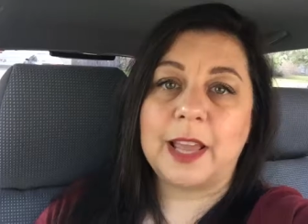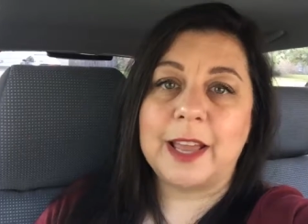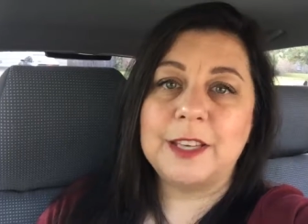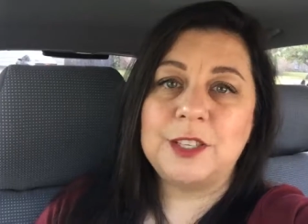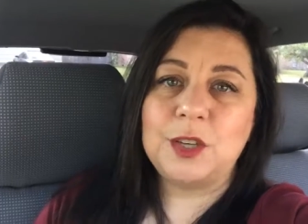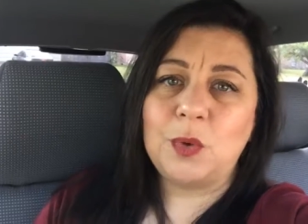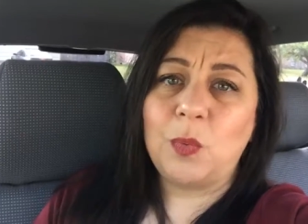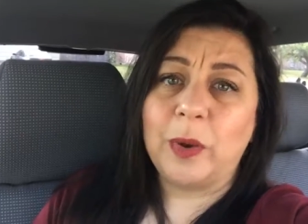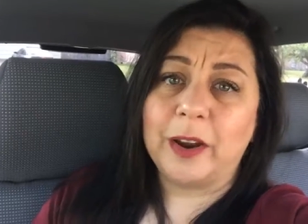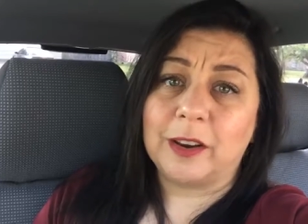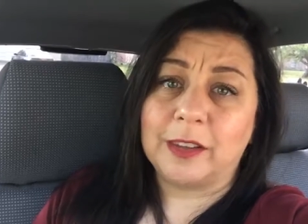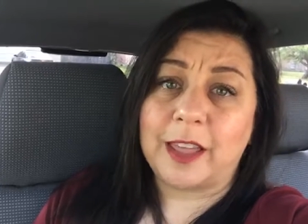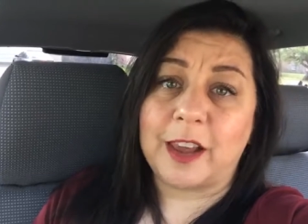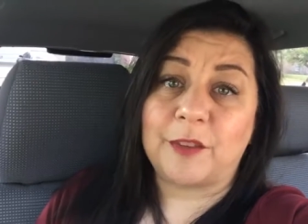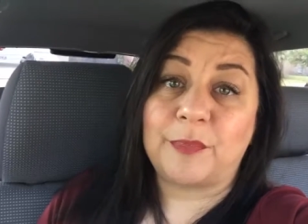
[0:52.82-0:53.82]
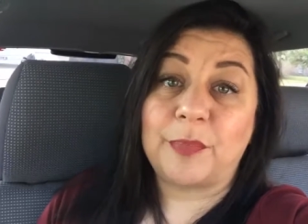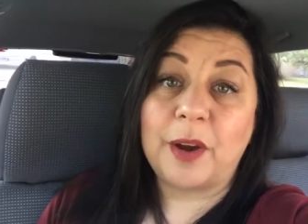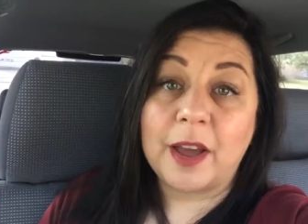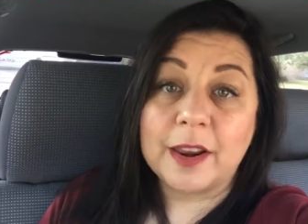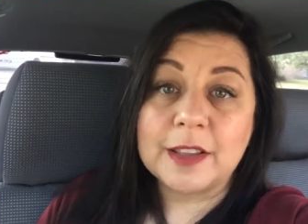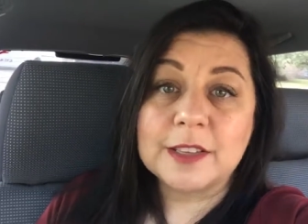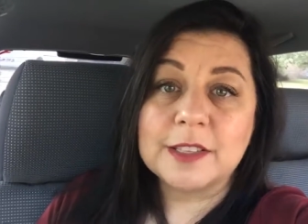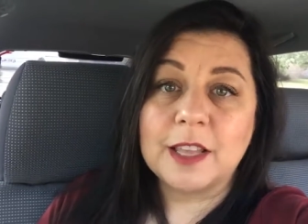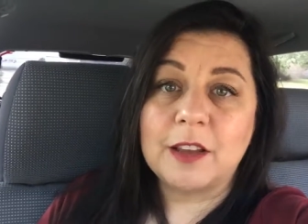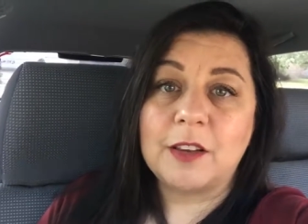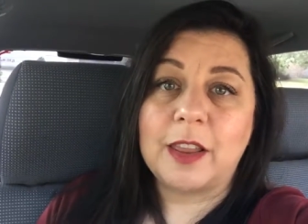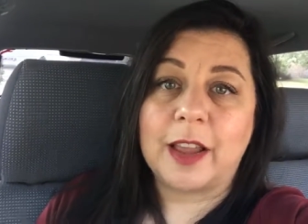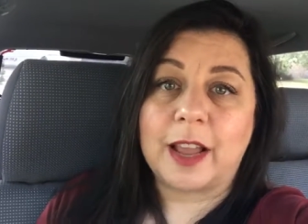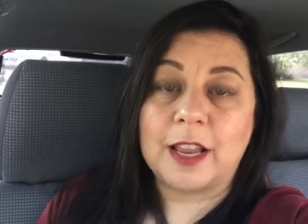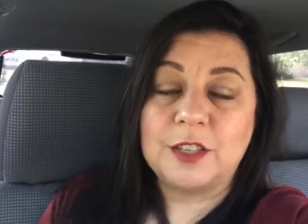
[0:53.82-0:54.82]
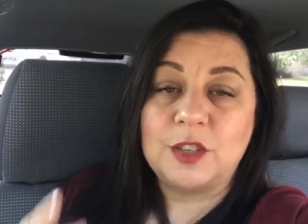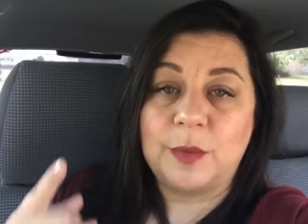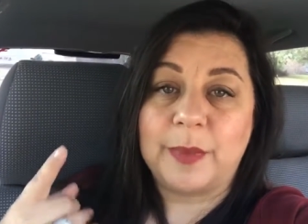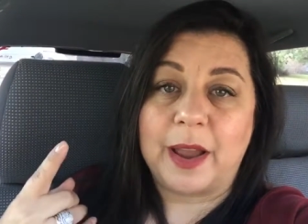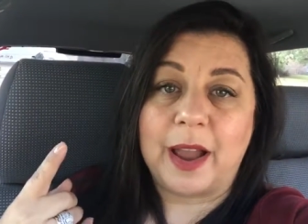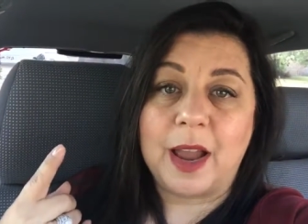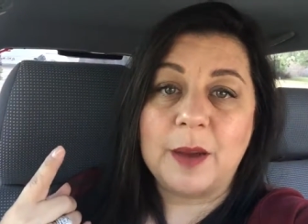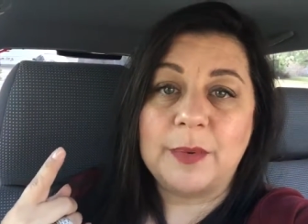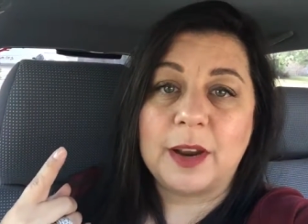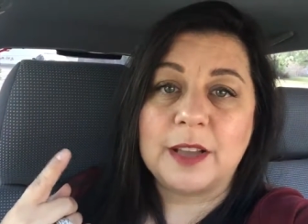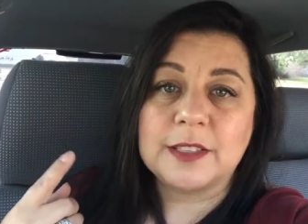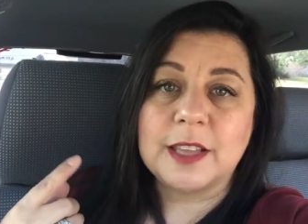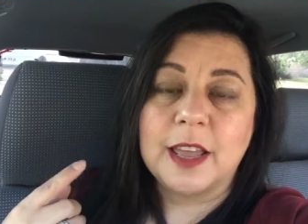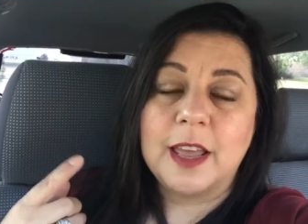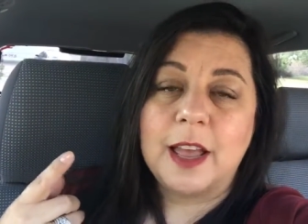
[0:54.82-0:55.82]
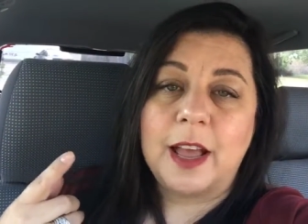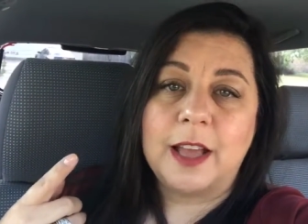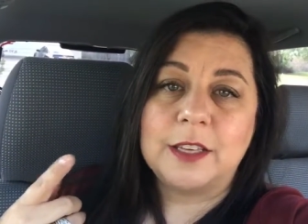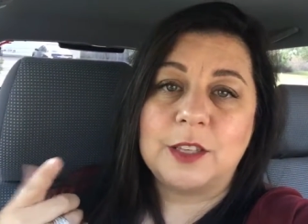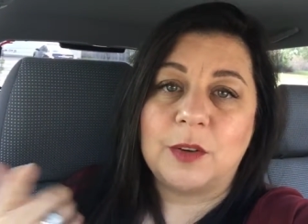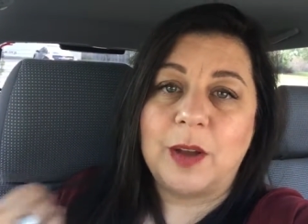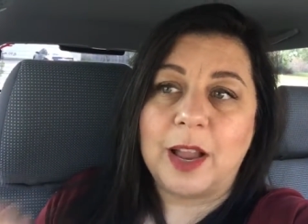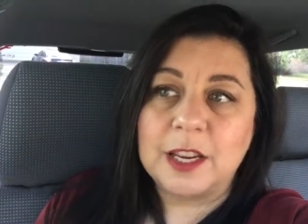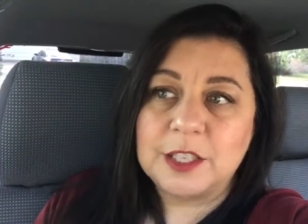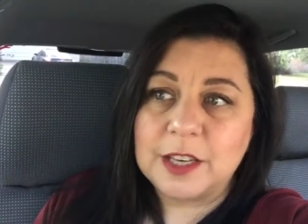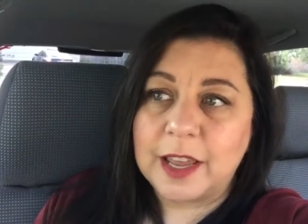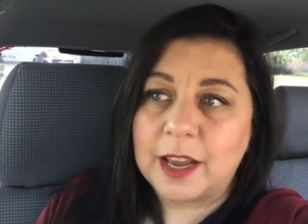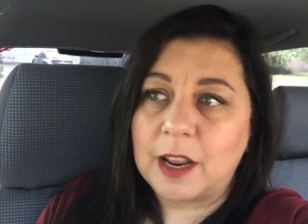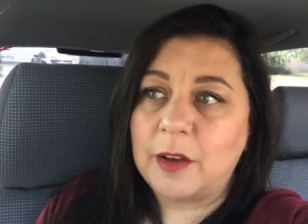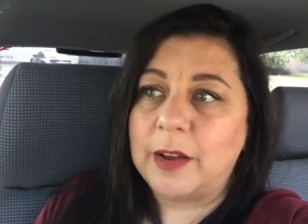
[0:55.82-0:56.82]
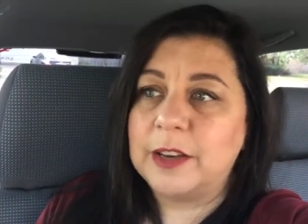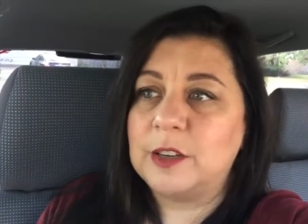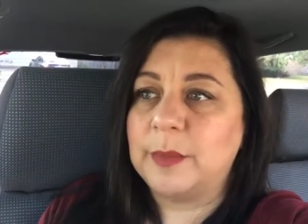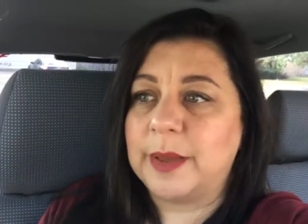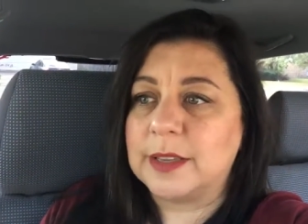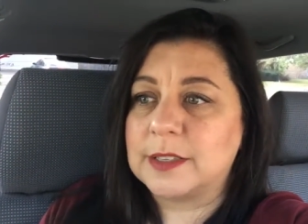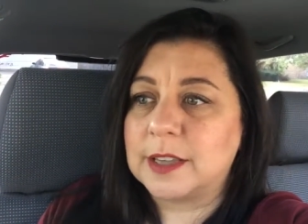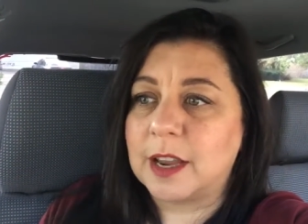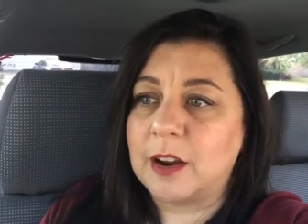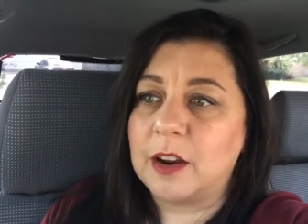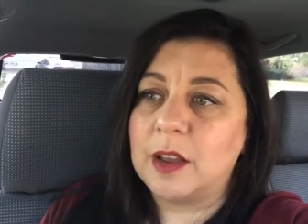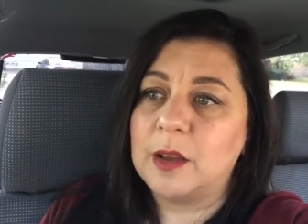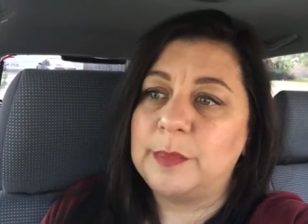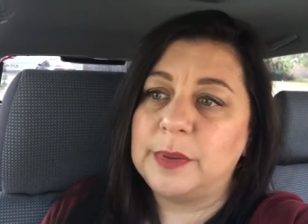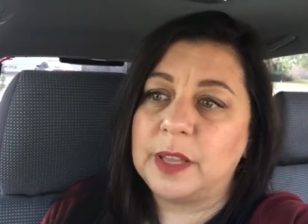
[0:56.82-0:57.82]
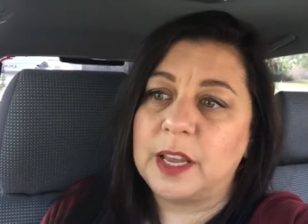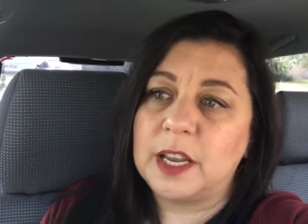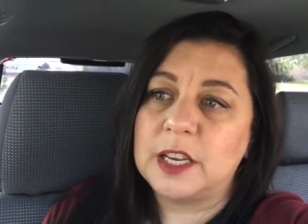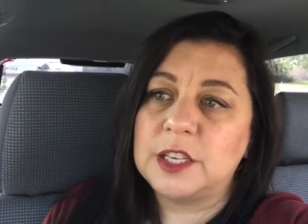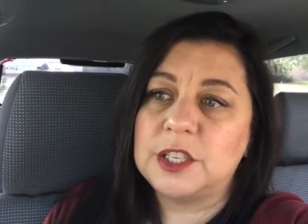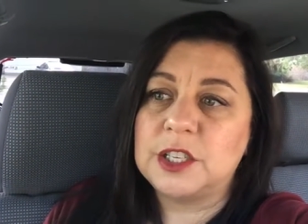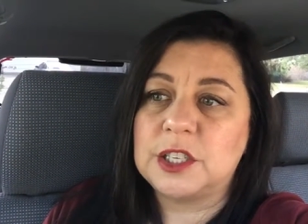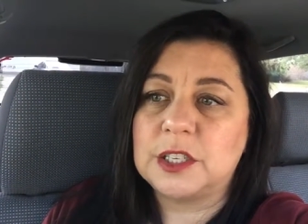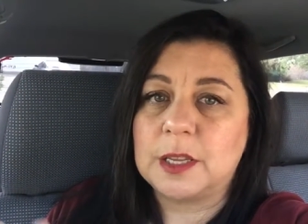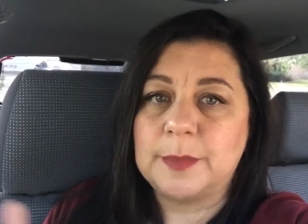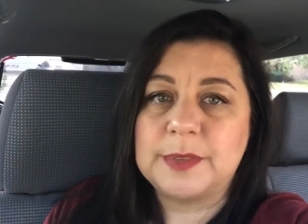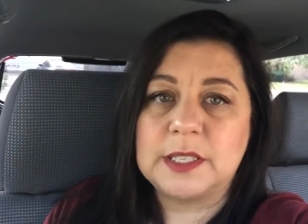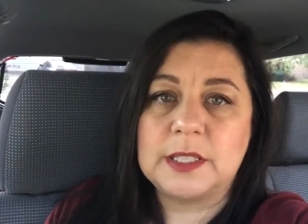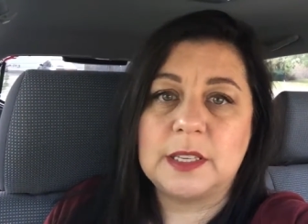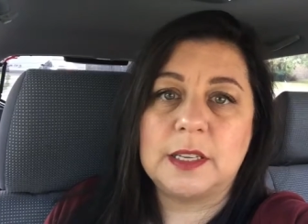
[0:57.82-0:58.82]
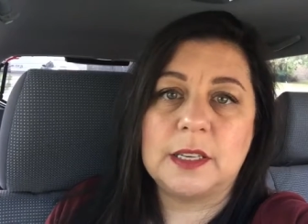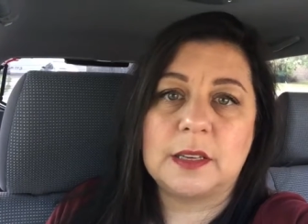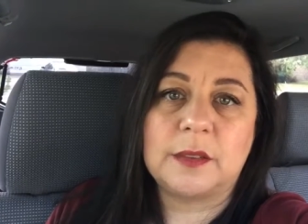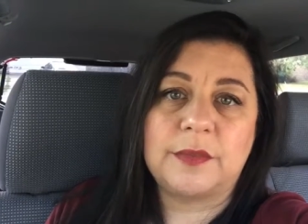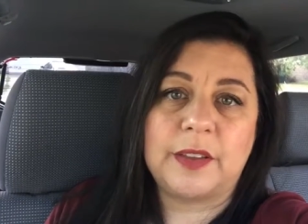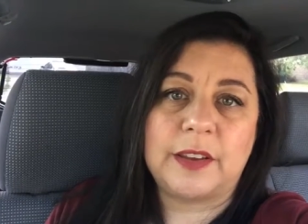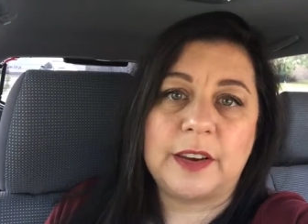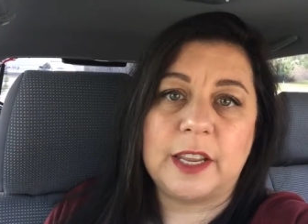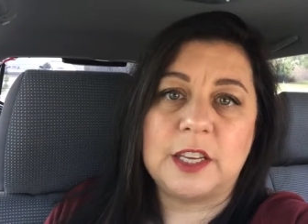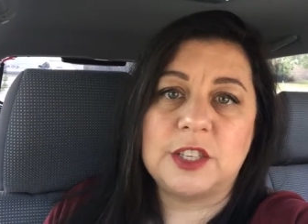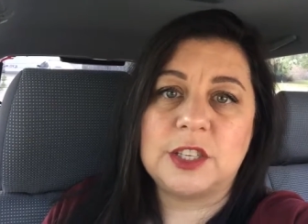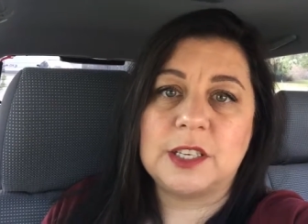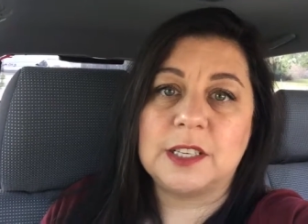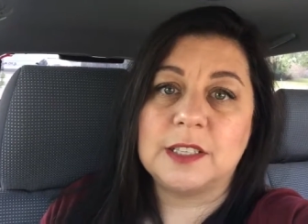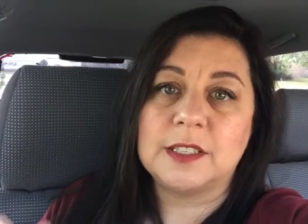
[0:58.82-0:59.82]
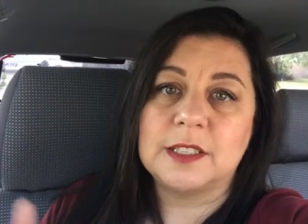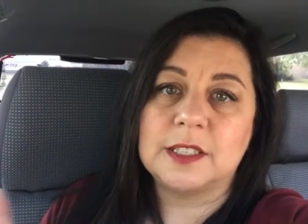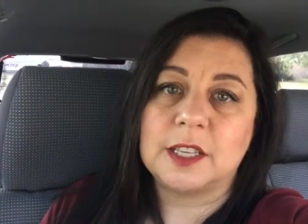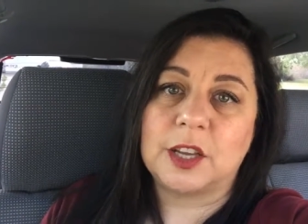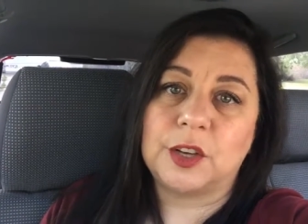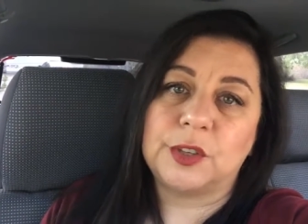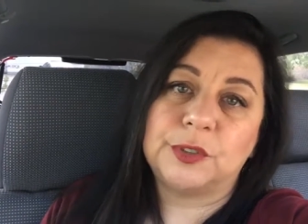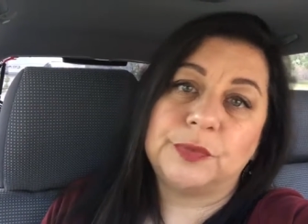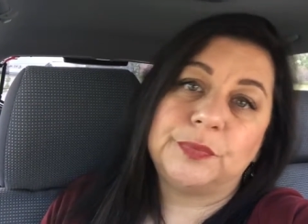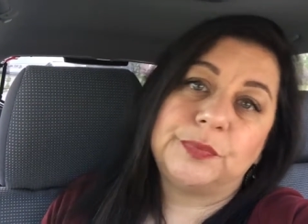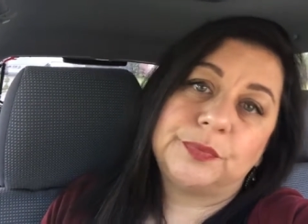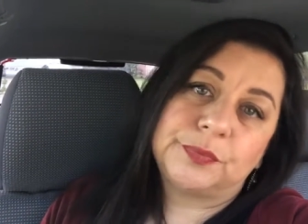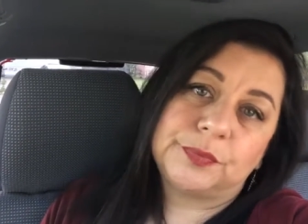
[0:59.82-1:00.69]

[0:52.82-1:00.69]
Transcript: I do wear a lot of products though, like I do my eyebrows, I do eyeshadow, I do mascara, blush, lipstick, foundation, so